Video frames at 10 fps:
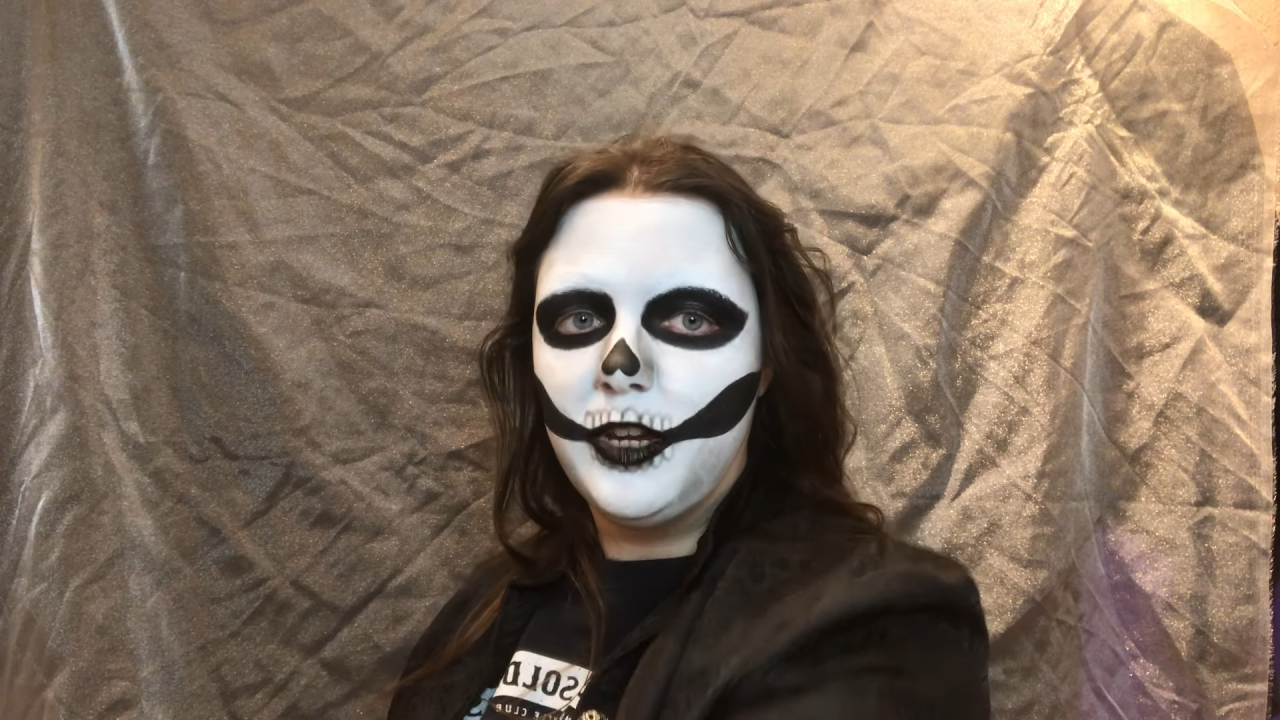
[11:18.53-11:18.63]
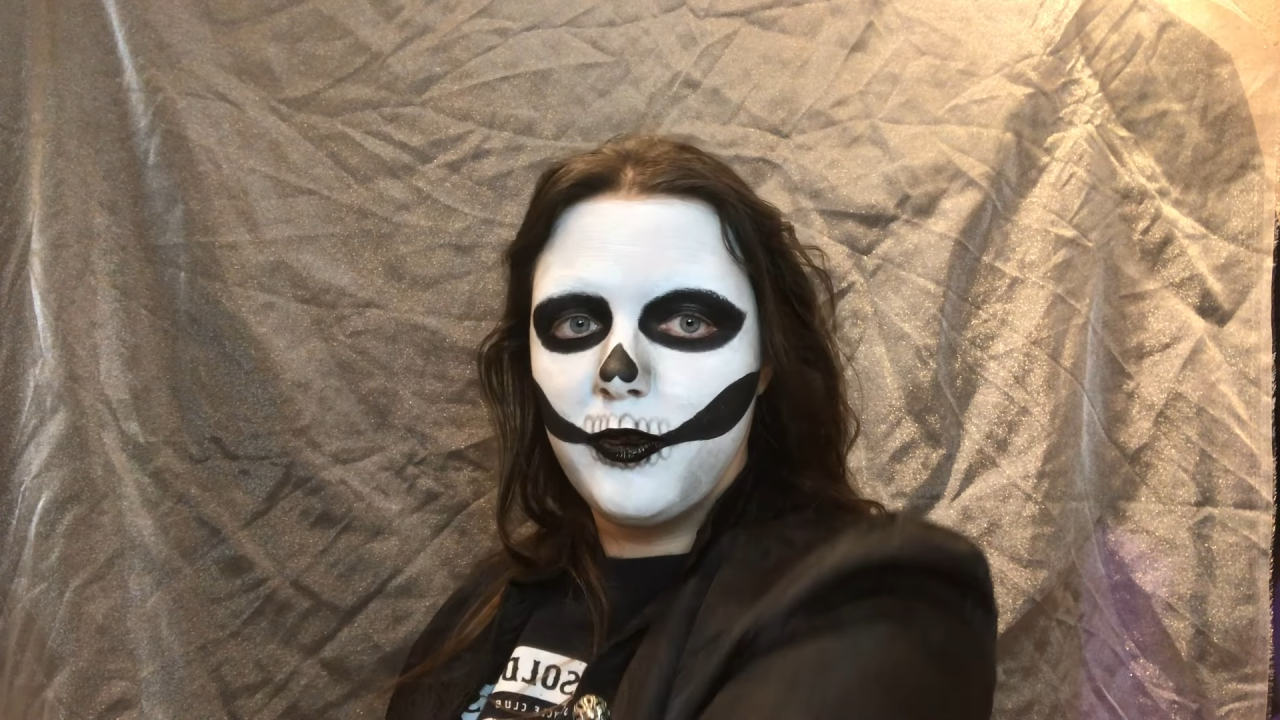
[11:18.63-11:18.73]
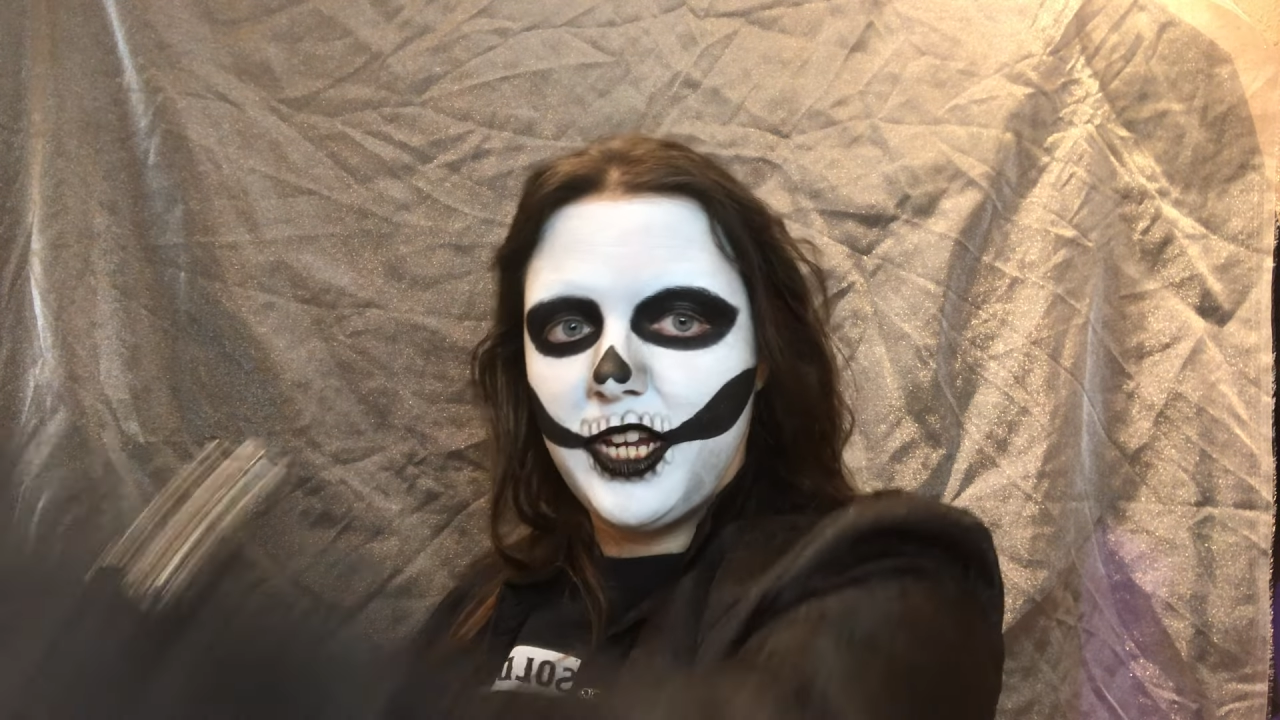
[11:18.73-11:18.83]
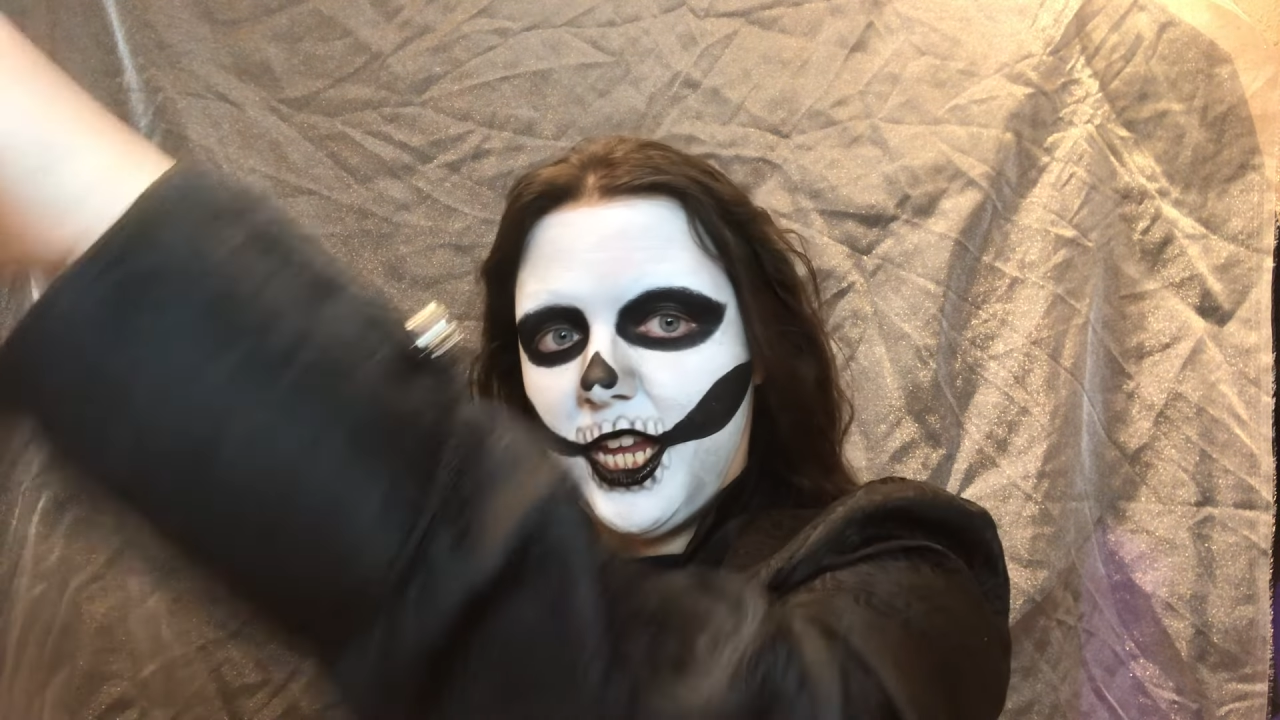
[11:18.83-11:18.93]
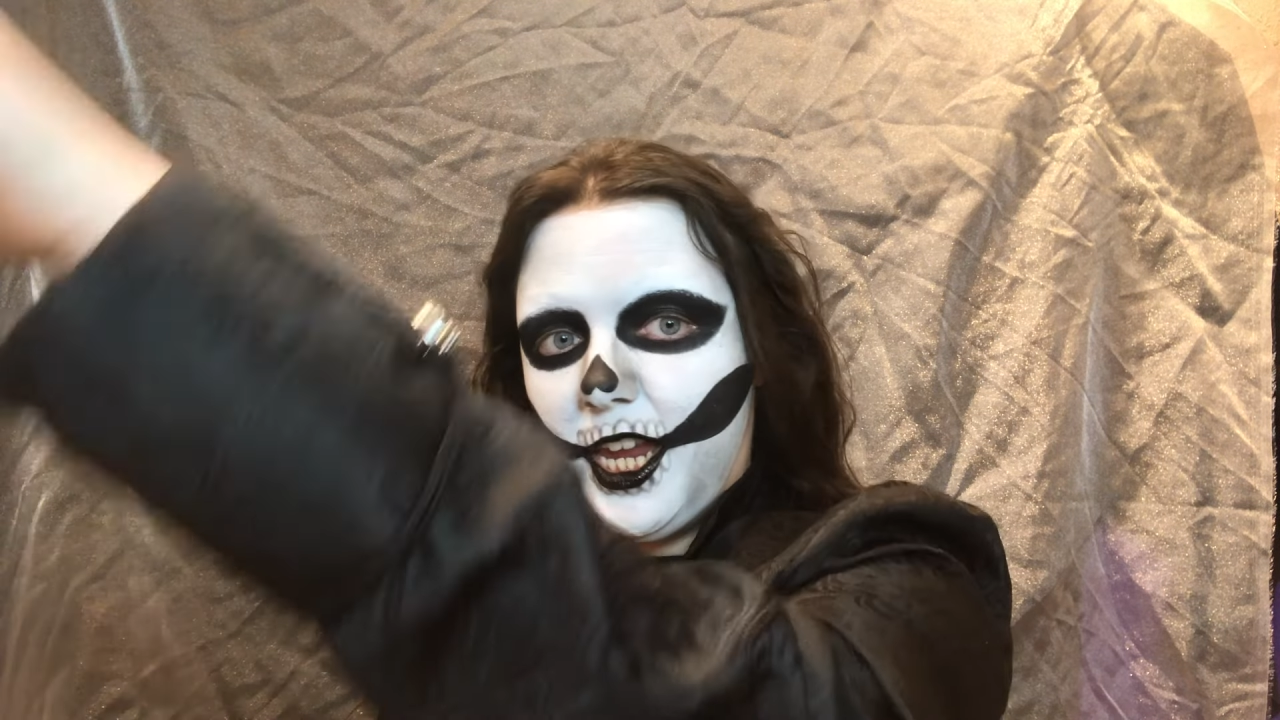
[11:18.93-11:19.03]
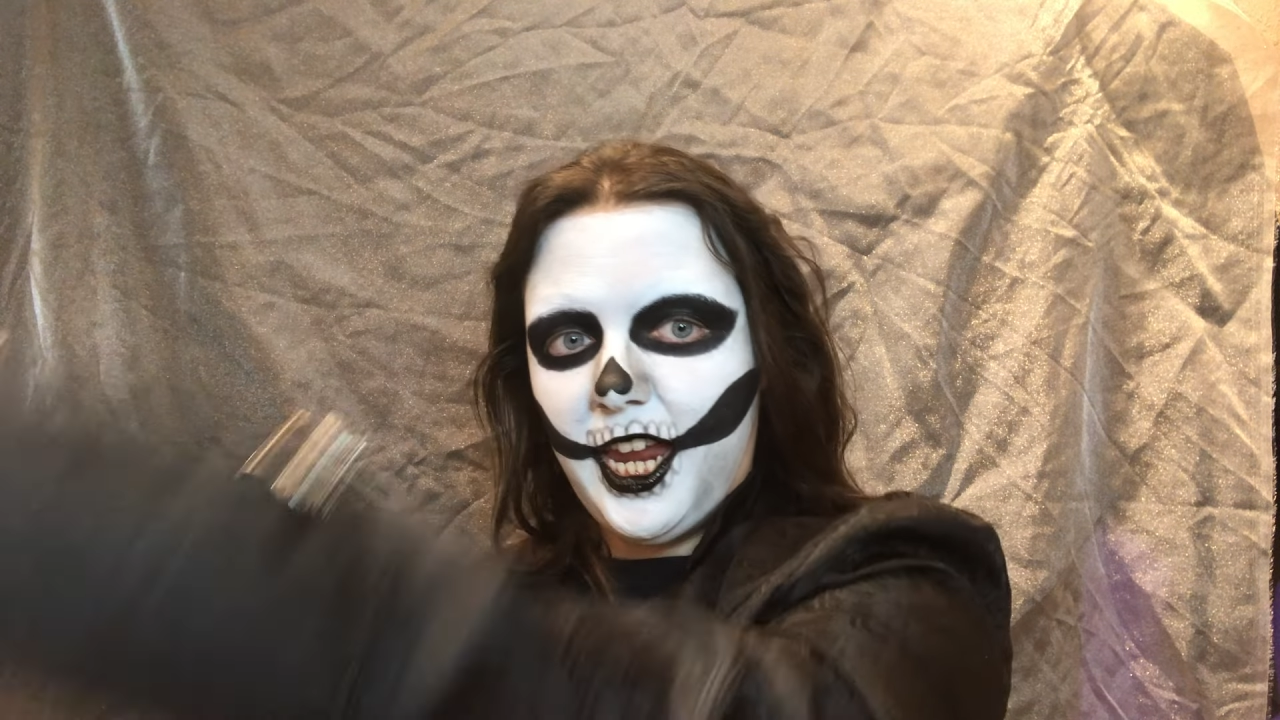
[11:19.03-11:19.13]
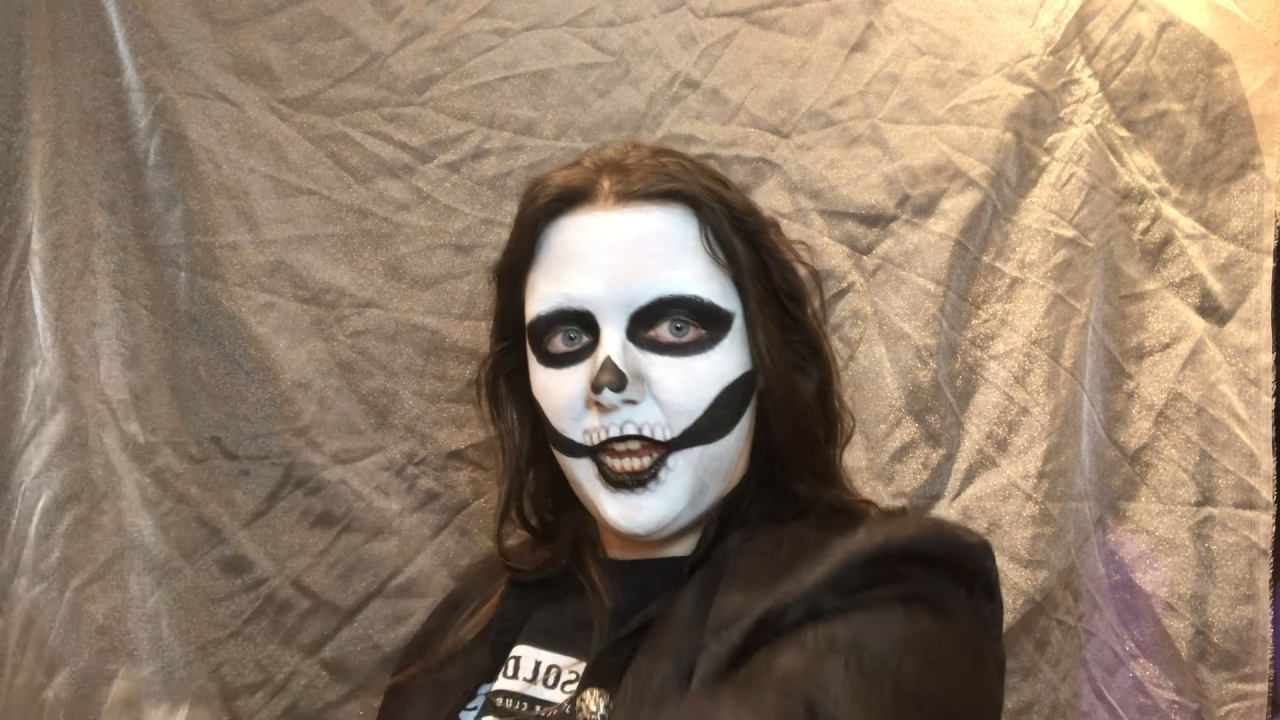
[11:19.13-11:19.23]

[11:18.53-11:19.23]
theory